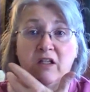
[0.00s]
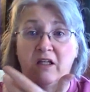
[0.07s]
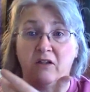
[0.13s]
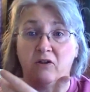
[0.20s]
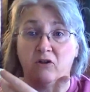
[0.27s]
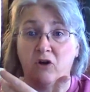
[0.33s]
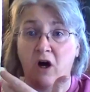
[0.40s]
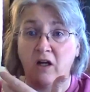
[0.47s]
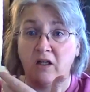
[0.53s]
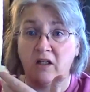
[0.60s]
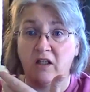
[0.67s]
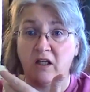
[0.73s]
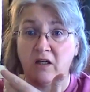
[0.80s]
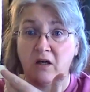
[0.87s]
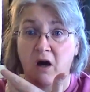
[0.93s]
The
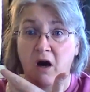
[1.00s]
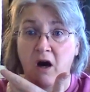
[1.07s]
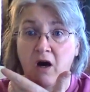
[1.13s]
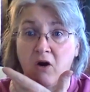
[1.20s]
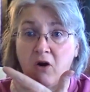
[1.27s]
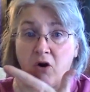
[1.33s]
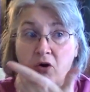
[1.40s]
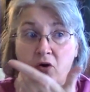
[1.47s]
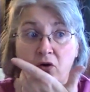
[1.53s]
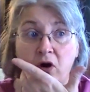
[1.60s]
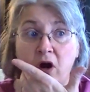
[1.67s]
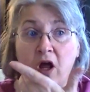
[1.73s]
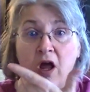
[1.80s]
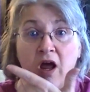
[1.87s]
shot did not hurt,